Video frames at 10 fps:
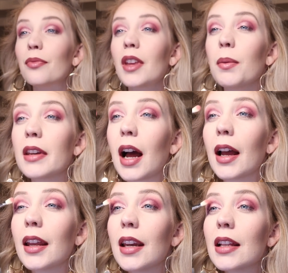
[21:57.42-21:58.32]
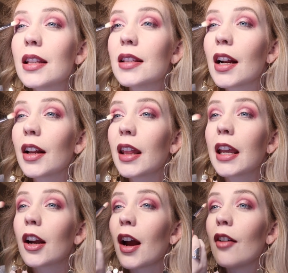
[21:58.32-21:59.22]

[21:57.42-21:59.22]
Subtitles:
Maybe not necessarily your